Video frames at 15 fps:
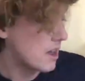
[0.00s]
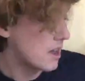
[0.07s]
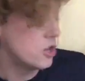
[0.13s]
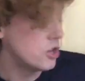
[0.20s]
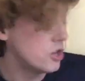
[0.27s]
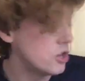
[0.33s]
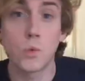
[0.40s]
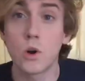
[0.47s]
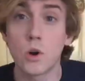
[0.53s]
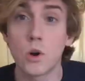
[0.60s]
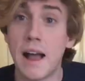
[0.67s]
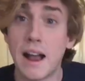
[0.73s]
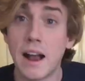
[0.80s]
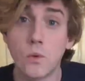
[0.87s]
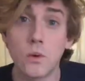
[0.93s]
You can work
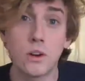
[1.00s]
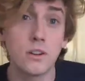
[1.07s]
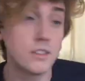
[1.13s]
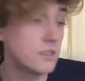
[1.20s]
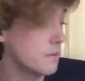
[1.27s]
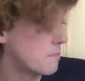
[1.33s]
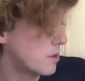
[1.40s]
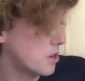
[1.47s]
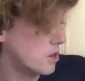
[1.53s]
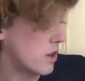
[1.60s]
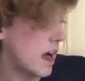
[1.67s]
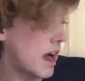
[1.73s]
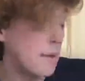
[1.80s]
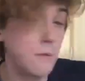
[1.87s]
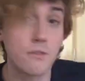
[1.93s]
backwards, but
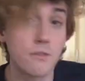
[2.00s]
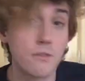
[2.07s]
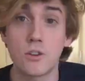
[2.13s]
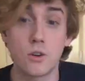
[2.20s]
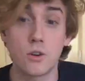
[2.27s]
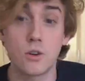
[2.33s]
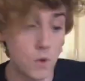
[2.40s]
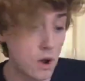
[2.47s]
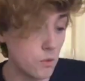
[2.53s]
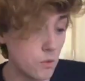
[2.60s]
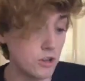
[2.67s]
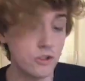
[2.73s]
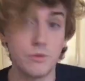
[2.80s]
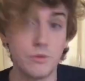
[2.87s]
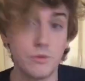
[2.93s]
I prefer, while we're
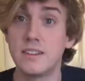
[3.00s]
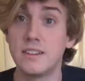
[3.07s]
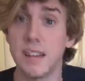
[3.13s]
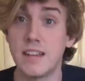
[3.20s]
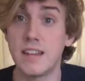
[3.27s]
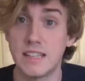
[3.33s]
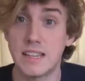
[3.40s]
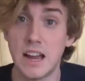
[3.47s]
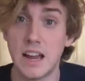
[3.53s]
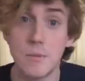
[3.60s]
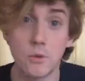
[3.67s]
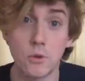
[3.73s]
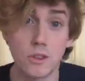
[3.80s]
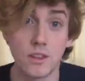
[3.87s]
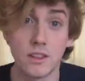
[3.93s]
doing the daytime
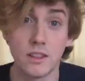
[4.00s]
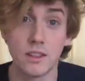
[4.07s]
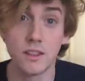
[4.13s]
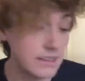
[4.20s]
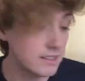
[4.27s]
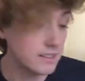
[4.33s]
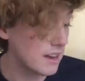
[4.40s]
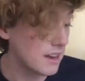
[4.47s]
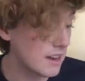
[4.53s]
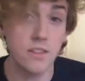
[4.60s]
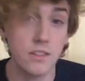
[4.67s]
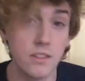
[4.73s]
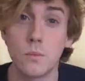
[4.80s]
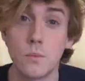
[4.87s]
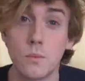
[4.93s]
or the light side of the
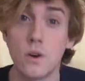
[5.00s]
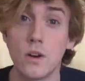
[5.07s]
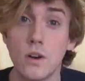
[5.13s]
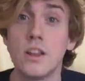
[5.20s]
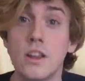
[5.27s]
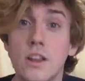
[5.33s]
board,